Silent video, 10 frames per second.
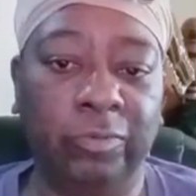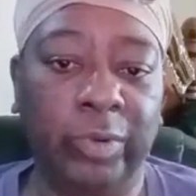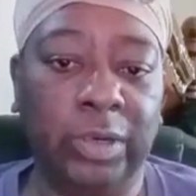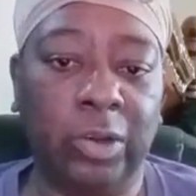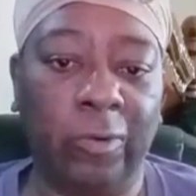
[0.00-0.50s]

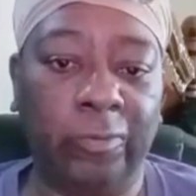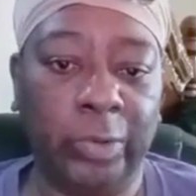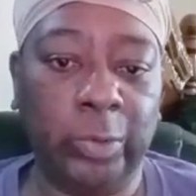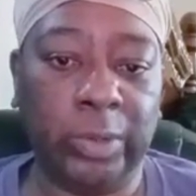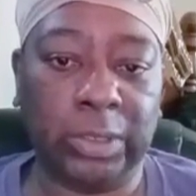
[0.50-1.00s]
really no
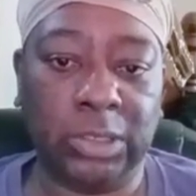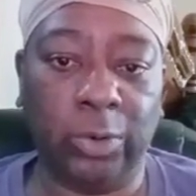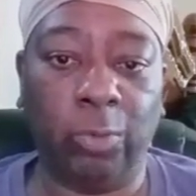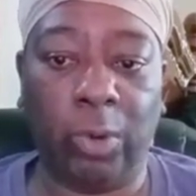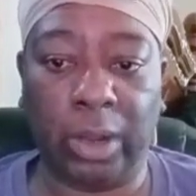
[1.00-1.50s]
food
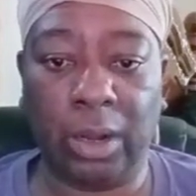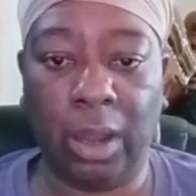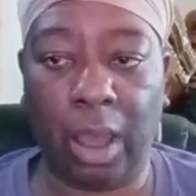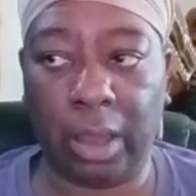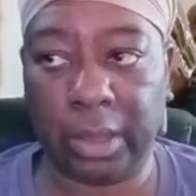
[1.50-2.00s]
until 1
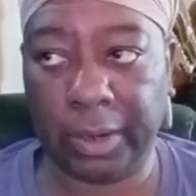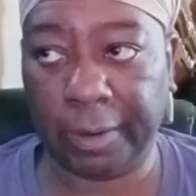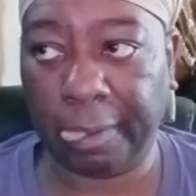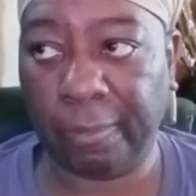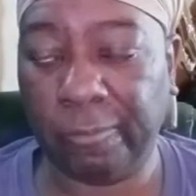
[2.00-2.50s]
o'clock,
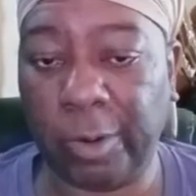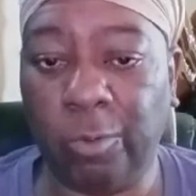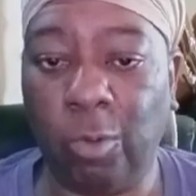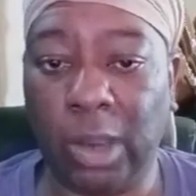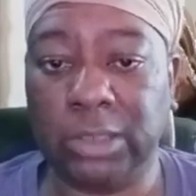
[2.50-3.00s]

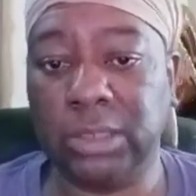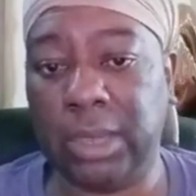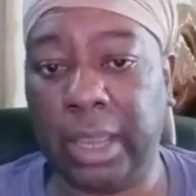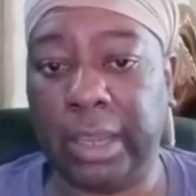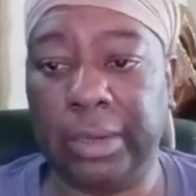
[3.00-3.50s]
from 1 to
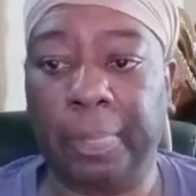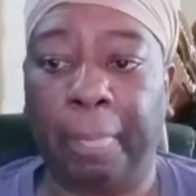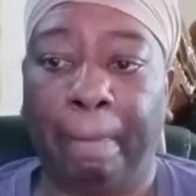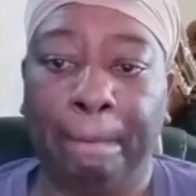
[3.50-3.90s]
9.